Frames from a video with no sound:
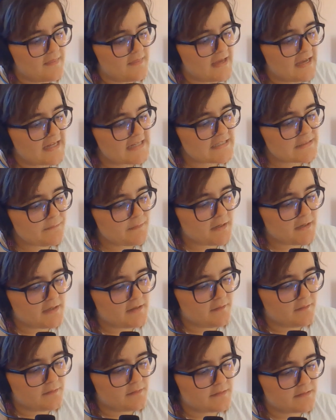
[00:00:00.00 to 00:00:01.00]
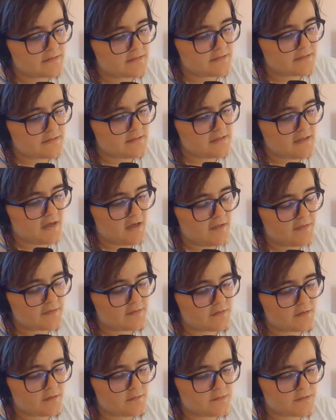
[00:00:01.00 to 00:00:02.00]
That's when I noticed the
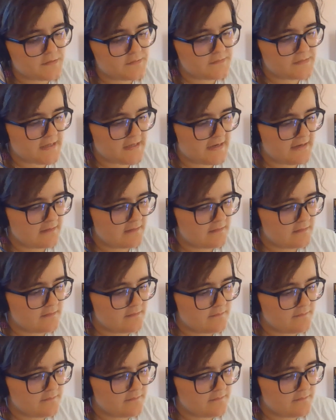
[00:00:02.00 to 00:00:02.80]
other O2 tank.